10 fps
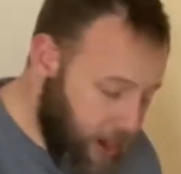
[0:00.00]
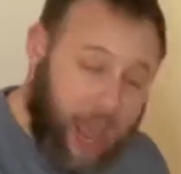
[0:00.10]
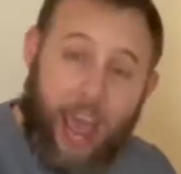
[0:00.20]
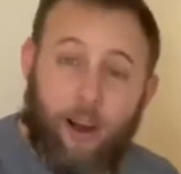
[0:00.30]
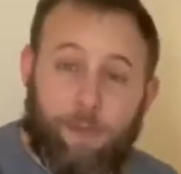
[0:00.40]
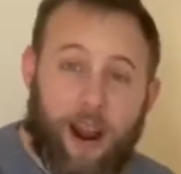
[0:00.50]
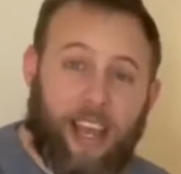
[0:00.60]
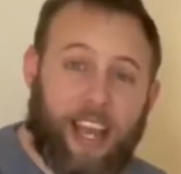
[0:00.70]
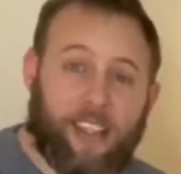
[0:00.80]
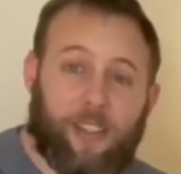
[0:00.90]
L
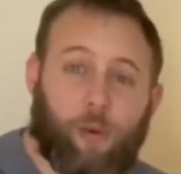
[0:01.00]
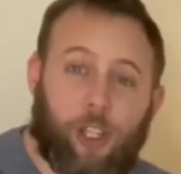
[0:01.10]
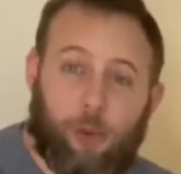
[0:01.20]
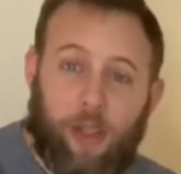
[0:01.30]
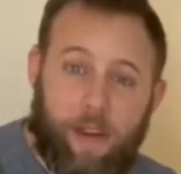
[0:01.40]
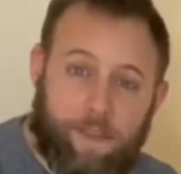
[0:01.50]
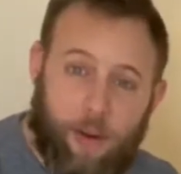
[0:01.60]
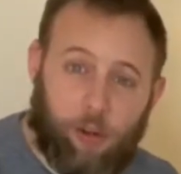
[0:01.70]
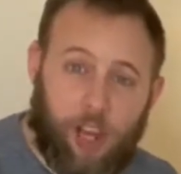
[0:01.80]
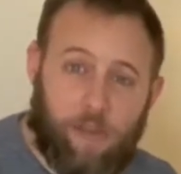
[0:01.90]
brackets, which were then
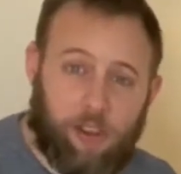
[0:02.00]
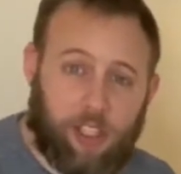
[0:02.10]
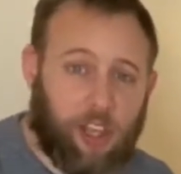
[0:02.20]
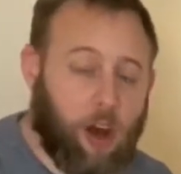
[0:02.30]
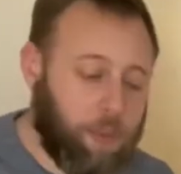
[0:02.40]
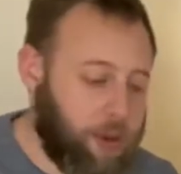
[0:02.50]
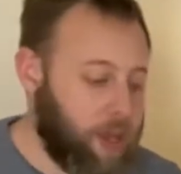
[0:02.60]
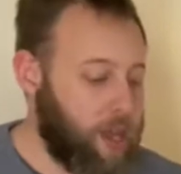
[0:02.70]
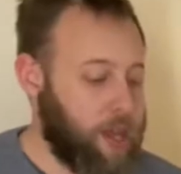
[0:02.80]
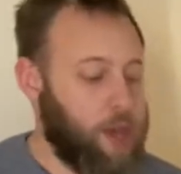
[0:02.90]
filled over the top.
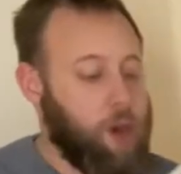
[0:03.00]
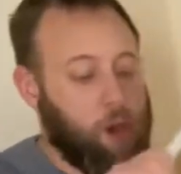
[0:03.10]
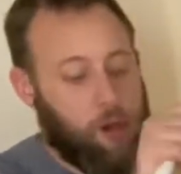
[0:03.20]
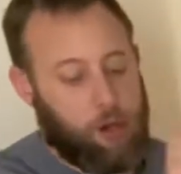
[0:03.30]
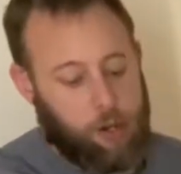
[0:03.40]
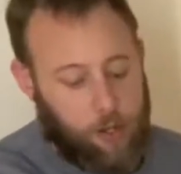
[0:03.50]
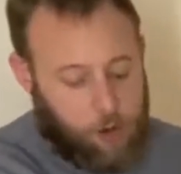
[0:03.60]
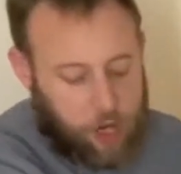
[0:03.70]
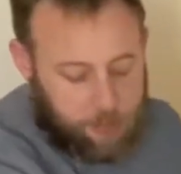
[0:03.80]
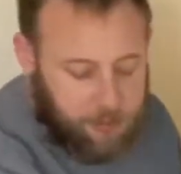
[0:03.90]

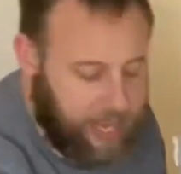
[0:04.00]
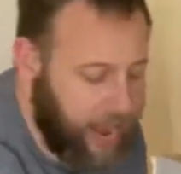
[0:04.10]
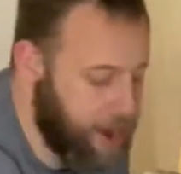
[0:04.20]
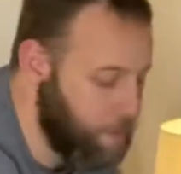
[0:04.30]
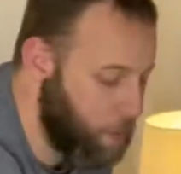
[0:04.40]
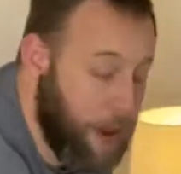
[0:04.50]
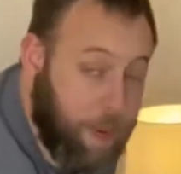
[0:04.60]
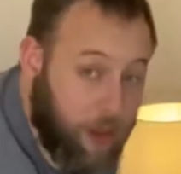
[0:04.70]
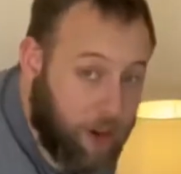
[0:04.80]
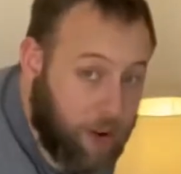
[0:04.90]
Christmas came, we
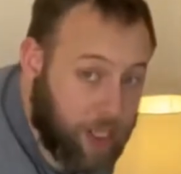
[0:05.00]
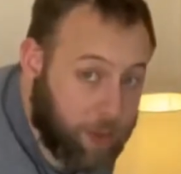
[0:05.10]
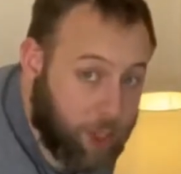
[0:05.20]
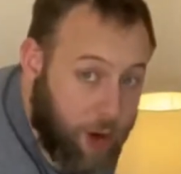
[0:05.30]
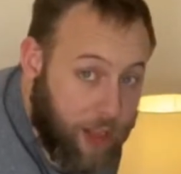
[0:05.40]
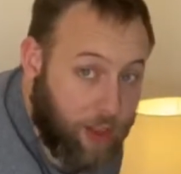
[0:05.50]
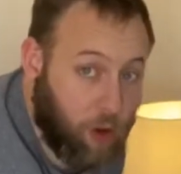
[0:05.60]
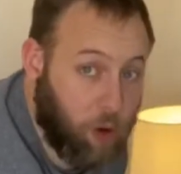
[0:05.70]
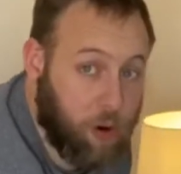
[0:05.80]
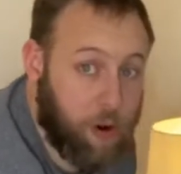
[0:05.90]
put the Christmas tree in the
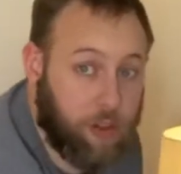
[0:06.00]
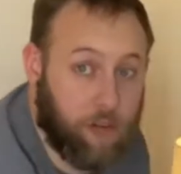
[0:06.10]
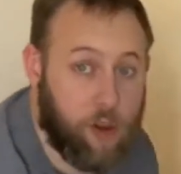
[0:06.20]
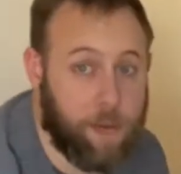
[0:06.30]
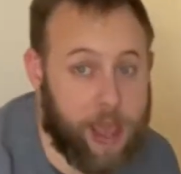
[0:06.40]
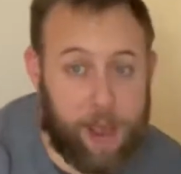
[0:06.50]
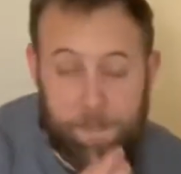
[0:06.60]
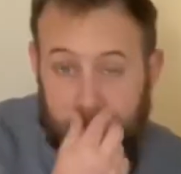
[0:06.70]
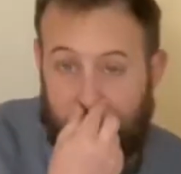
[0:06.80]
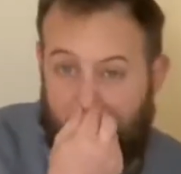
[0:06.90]
corner of the room here,
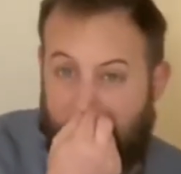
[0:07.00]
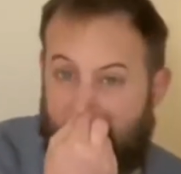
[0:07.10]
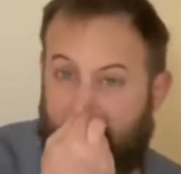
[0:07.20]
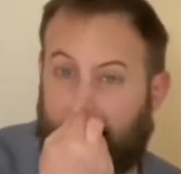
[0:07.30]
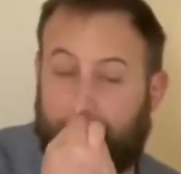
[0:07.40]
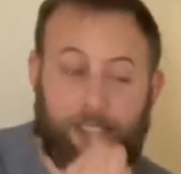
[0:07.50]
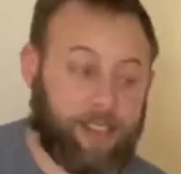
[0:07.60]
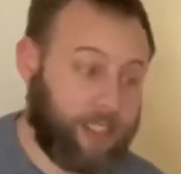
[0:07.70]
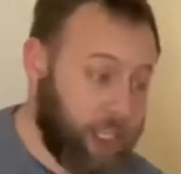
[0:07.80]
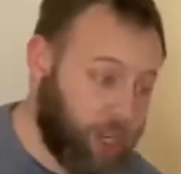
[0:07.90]
and
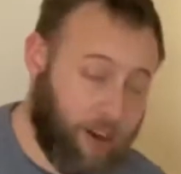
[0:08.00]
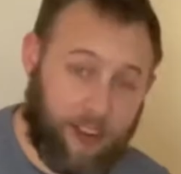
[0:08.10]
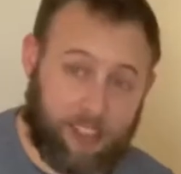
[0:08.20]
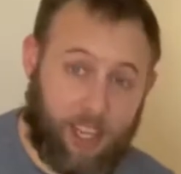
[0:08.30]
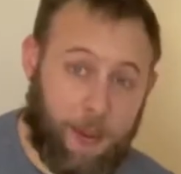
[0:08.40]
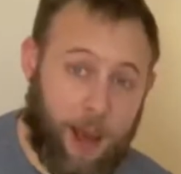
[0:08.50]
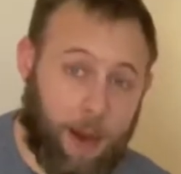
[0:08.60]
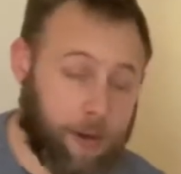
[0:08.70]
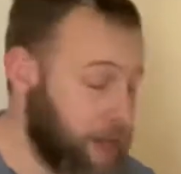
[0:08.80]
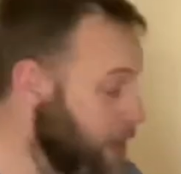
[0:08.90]
the shelf had to come out.